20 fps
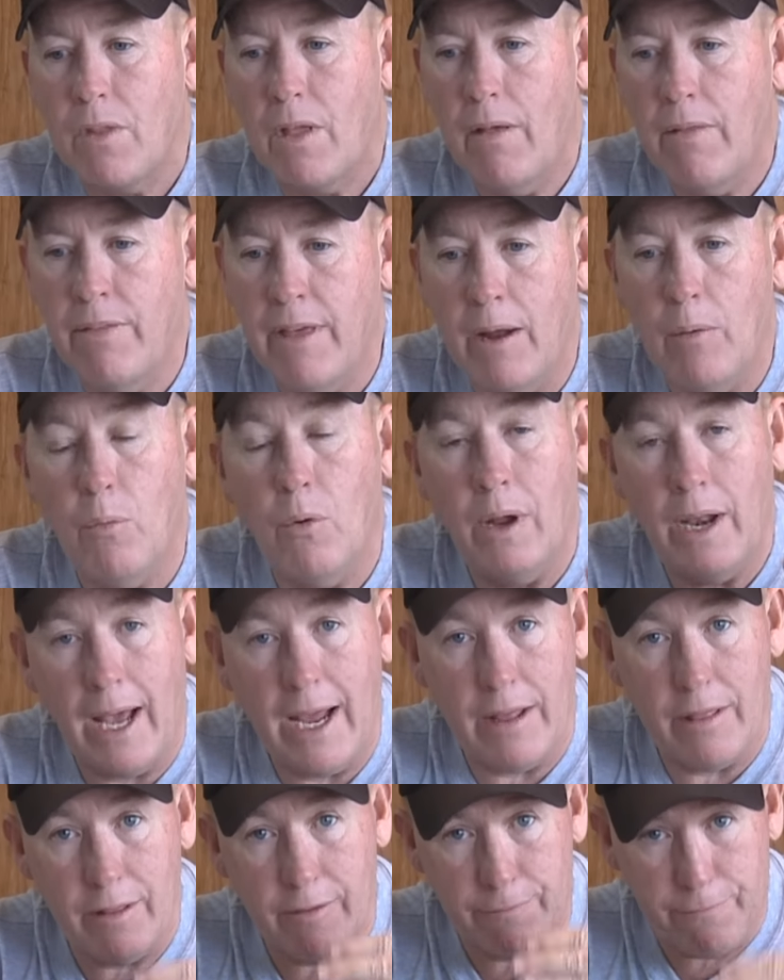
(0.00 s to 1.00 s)
then what
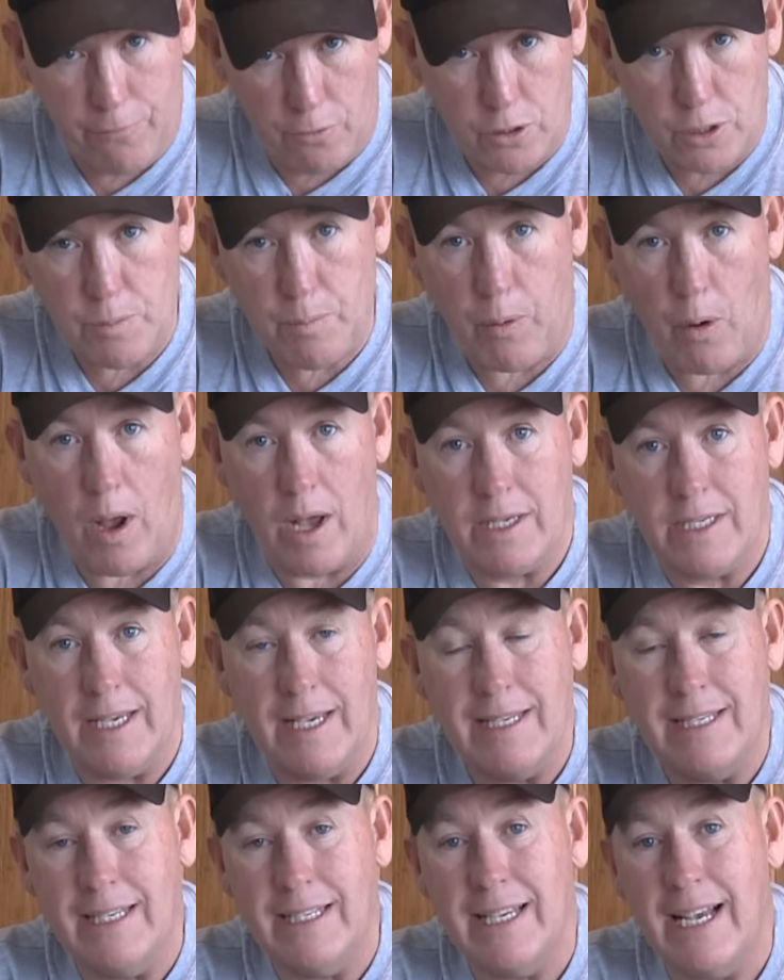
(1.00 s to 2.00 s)
I the first
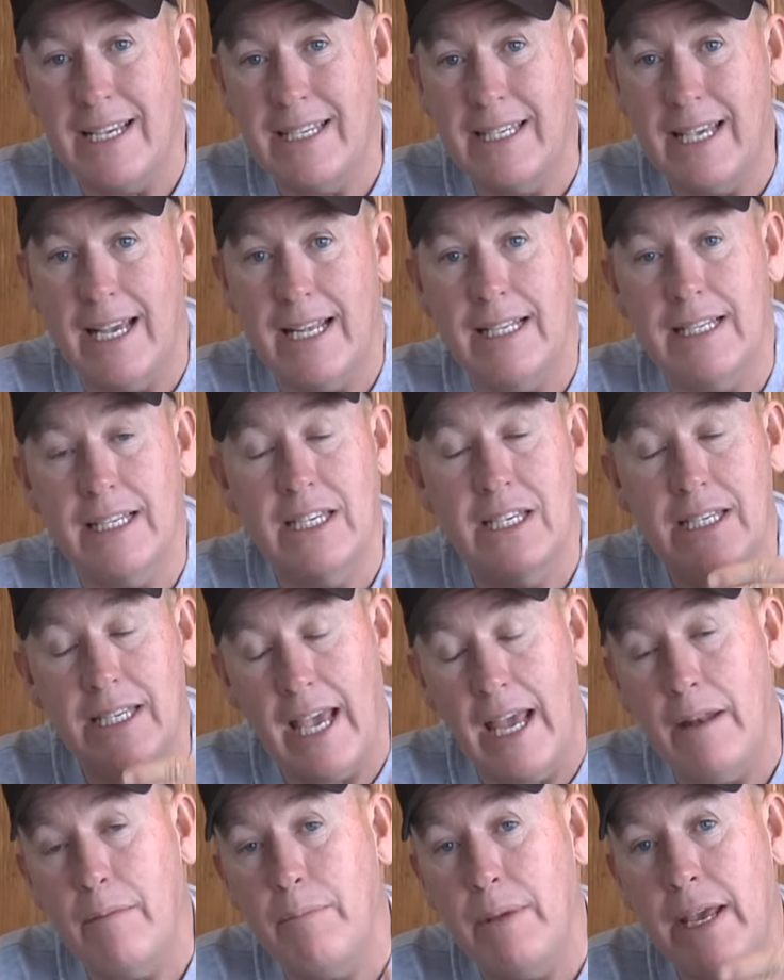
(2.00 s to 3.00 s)
process is I said
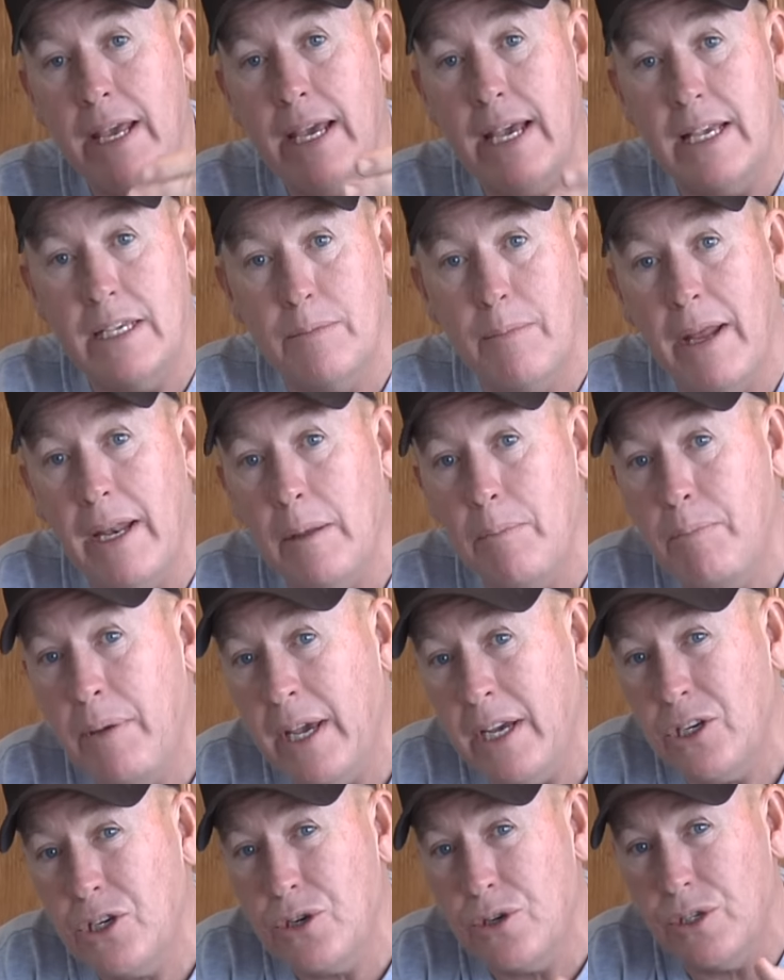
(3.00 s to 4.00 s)
send me as many
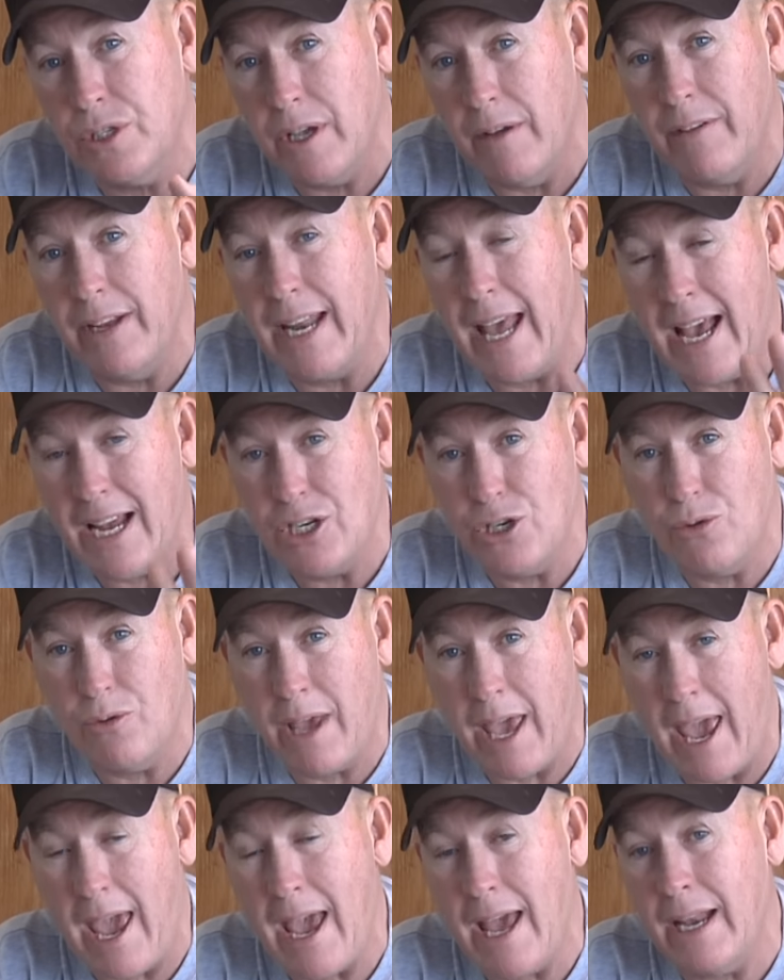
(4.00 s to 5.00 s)
pictures of it as you
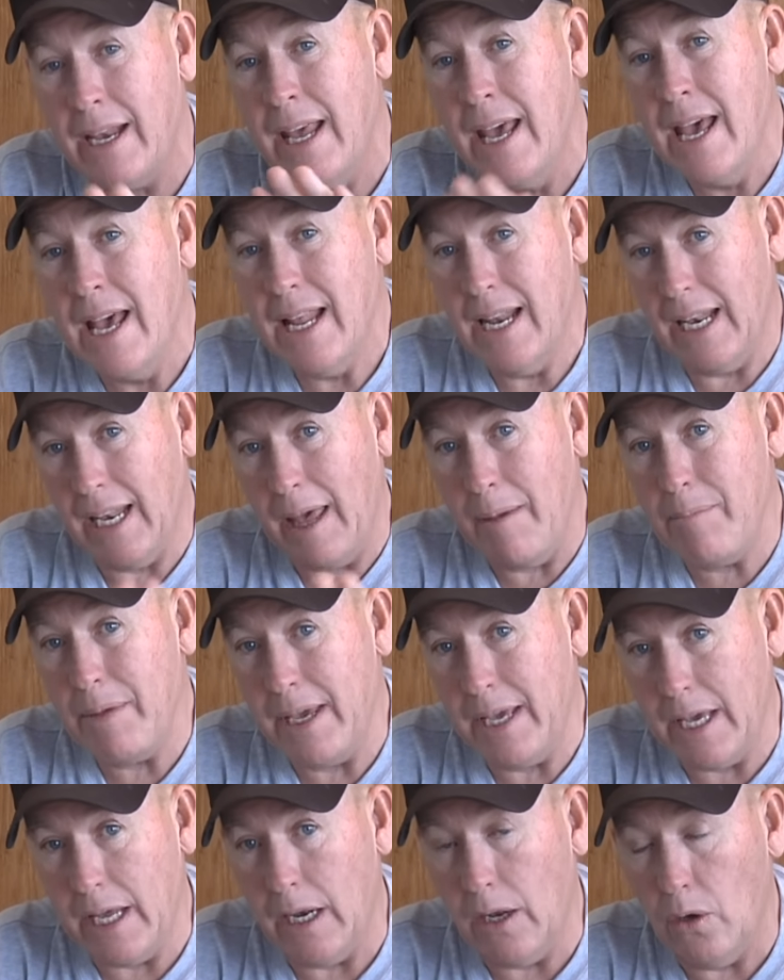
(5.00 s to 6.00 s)
can let me
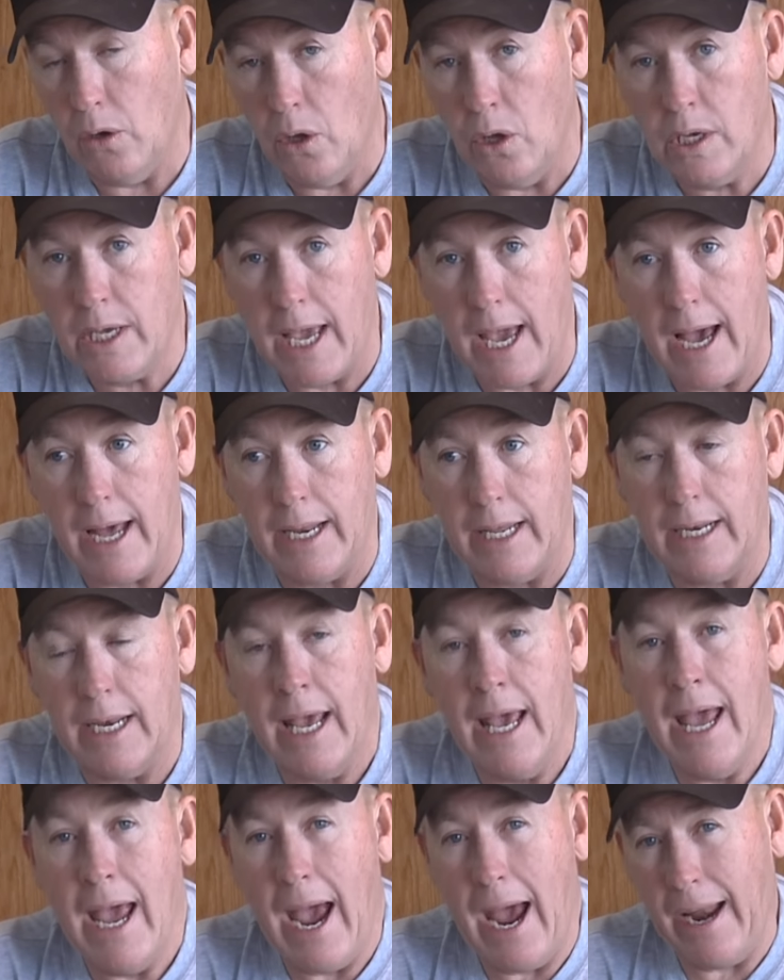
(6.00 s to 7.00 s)
get a look at it
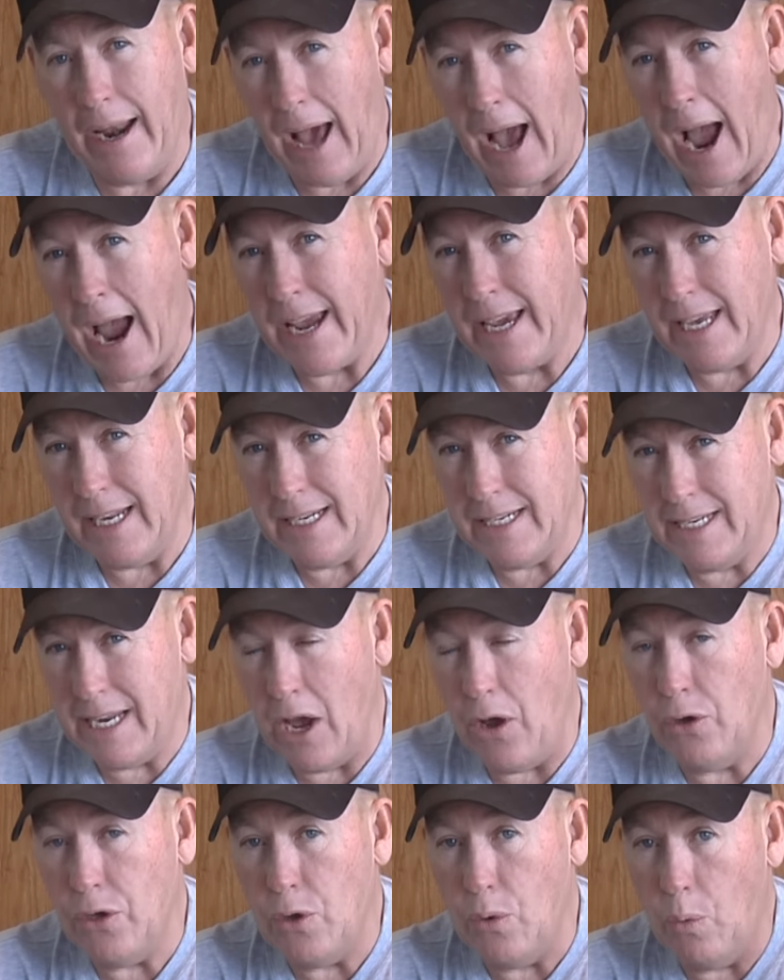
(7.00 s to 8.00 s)
and I can
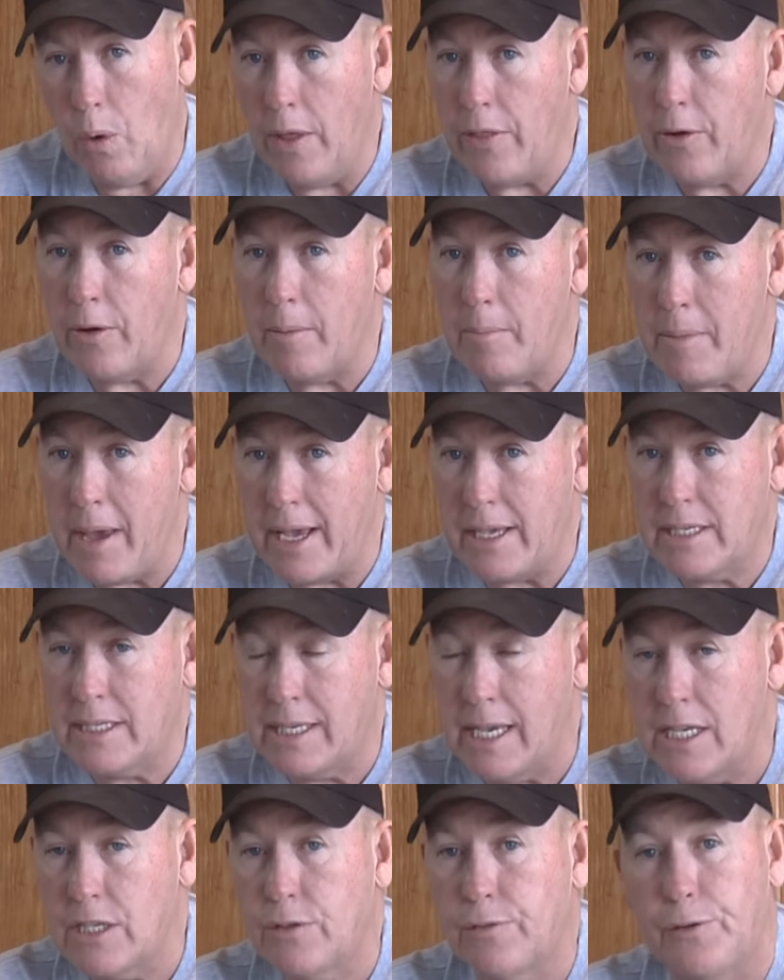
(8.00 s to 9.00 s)
tell you whether it makes
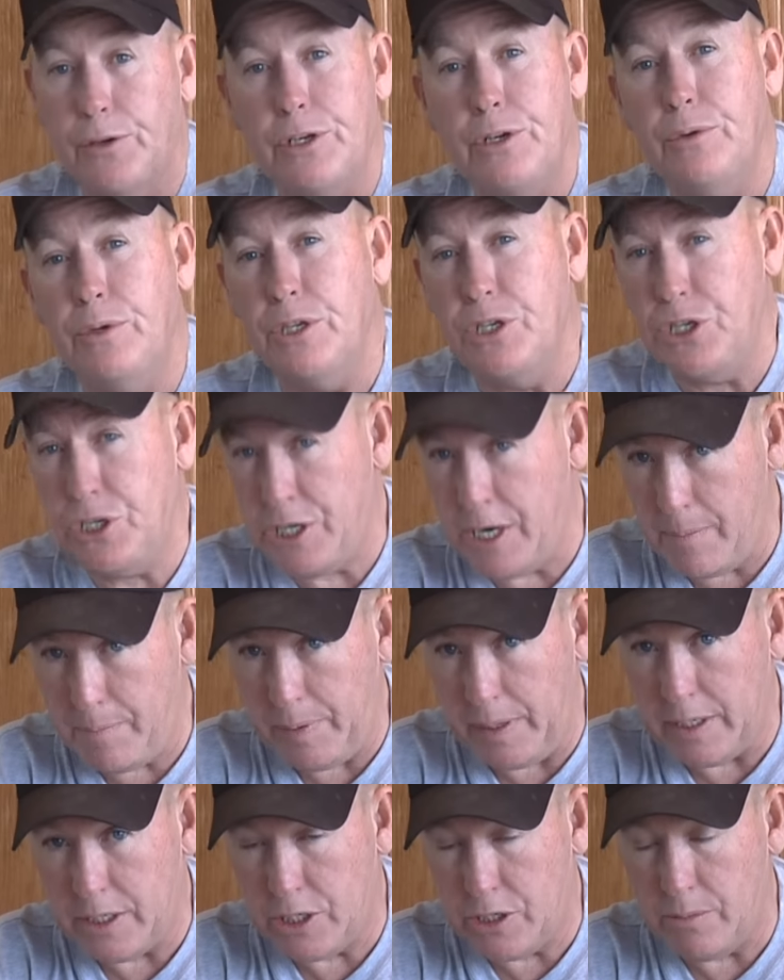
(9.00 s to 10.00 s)
sense for you to ship
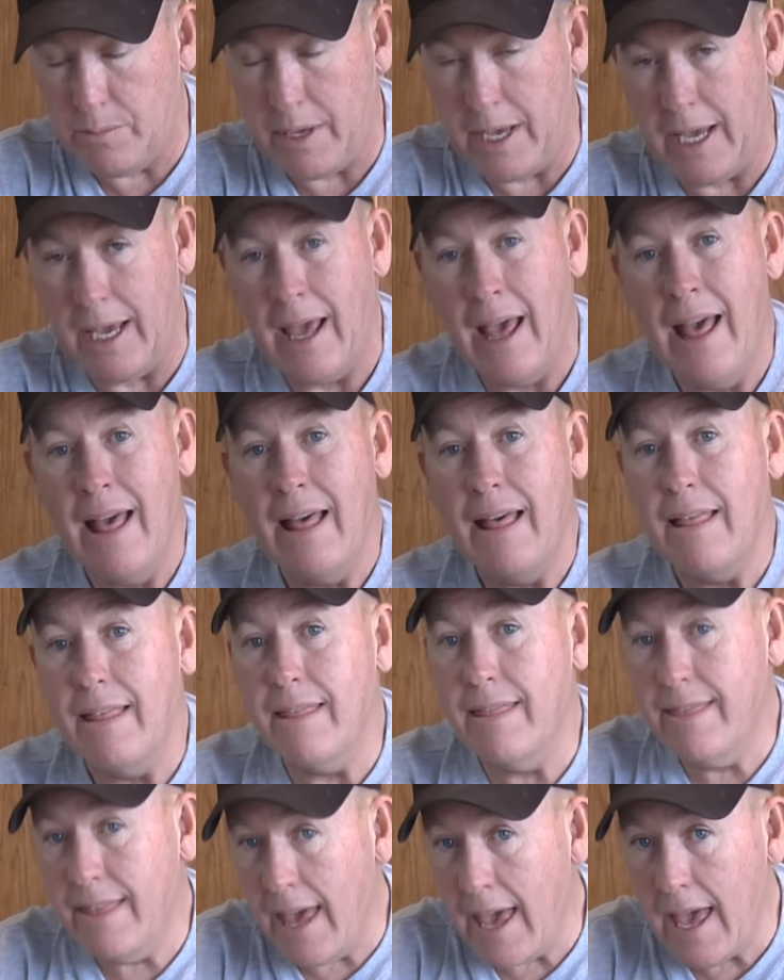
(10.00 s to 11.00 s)
it to me
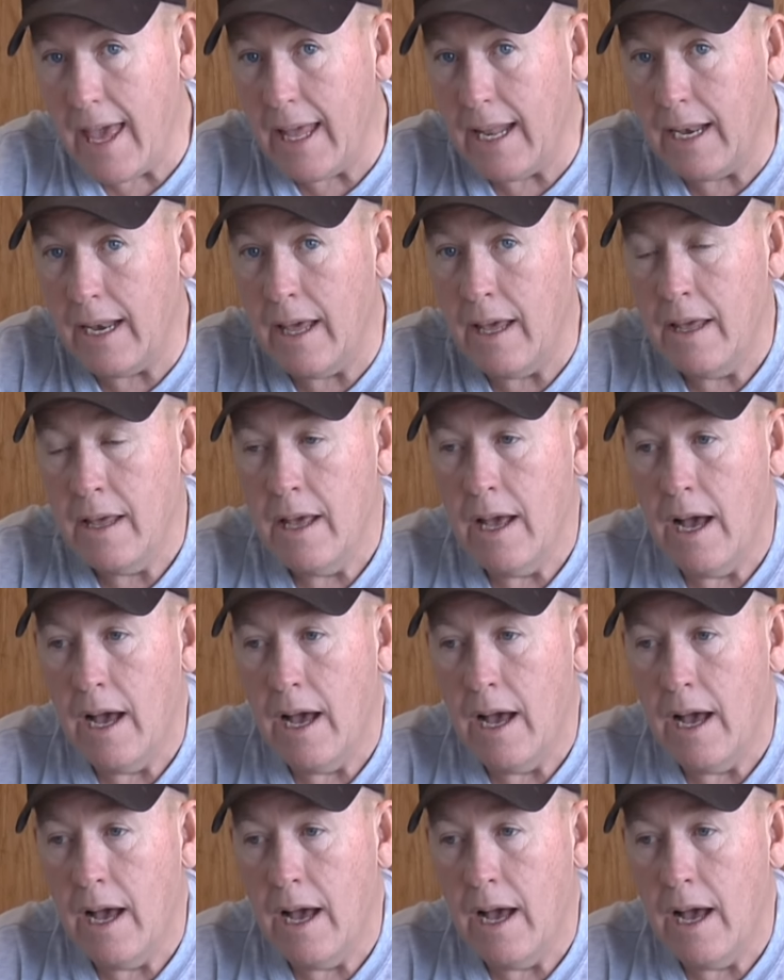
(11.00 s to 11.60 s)
then